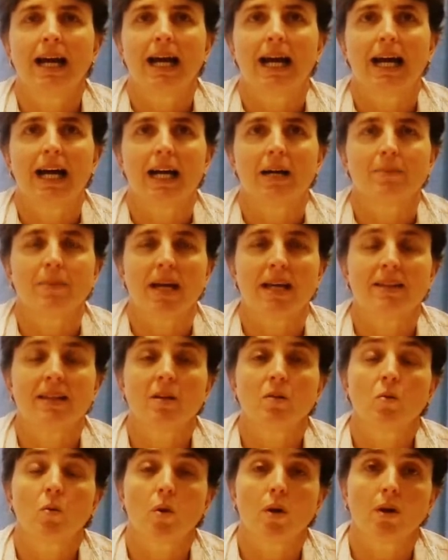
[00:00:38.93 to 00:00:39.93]
and
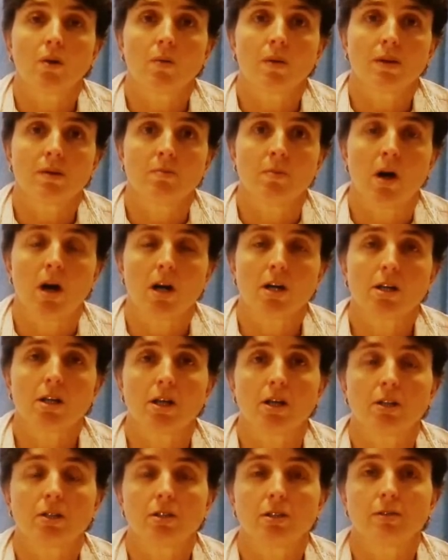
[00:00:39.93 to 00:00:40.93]
then work with
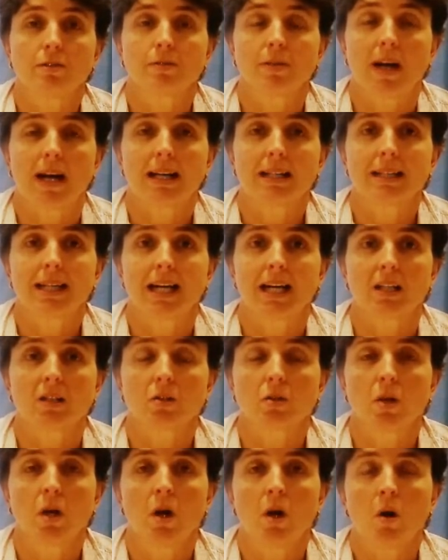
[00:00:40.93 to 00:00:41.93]
Marco to find out
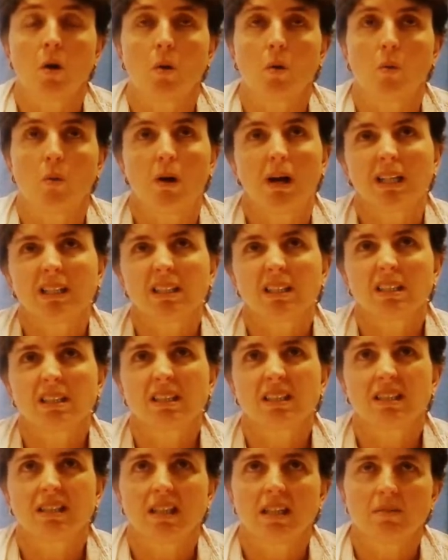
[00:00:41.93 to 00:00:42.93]
what's
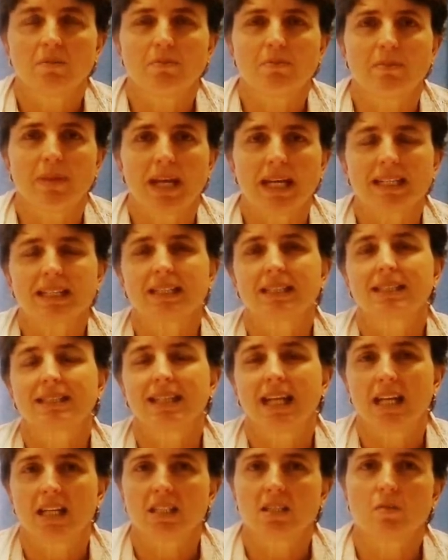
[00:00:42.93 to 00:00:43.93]
the best
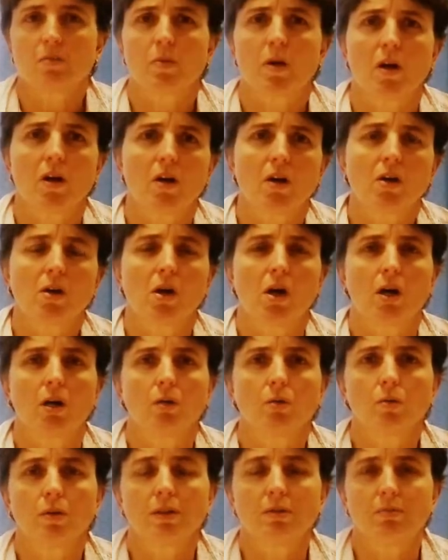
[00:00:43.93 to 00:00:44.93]
test protocol
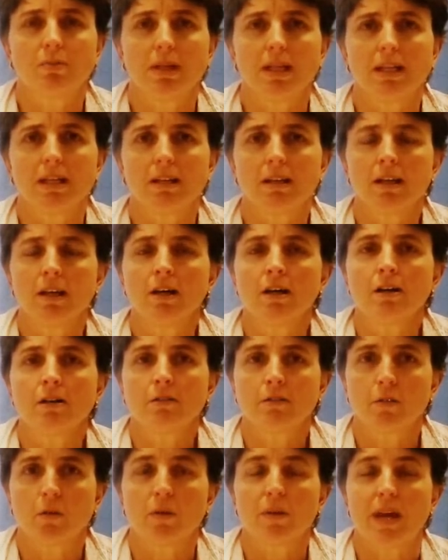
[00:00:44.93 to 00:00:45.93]
would be
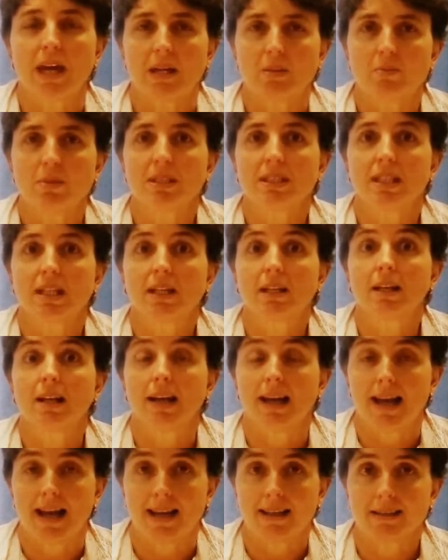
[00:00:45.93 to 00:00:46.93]
for that particular
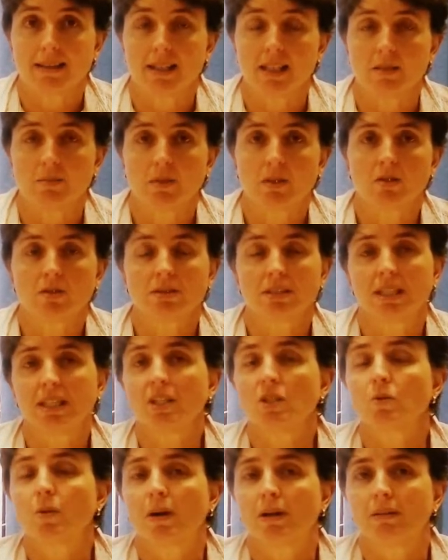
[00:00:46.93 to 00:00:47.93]
athlete, because
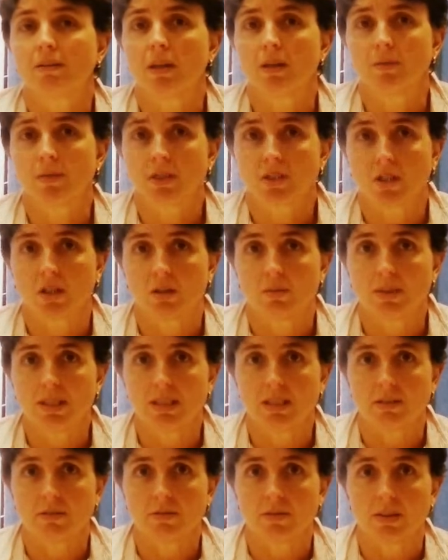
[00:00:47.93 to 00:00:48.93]
each one of them is going to be
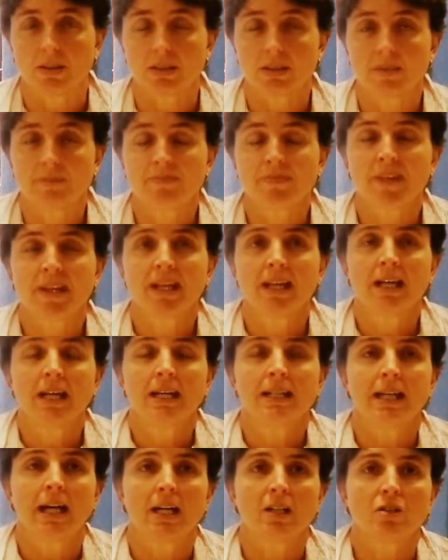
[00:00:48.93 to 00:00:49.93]
different.
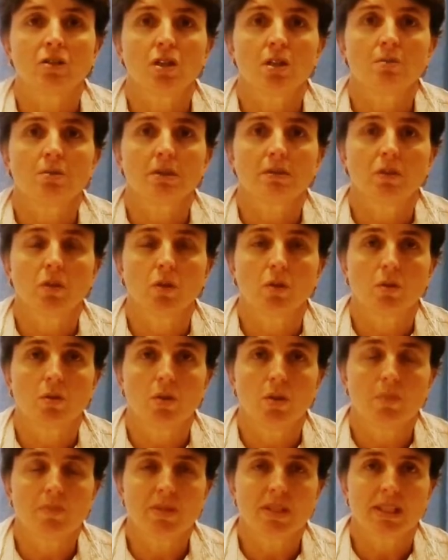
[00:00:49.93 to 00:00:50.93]
Now in terms of your
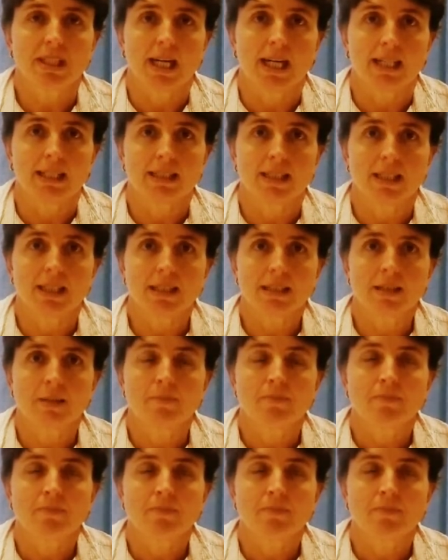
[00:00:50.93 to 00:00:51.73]
group sizes,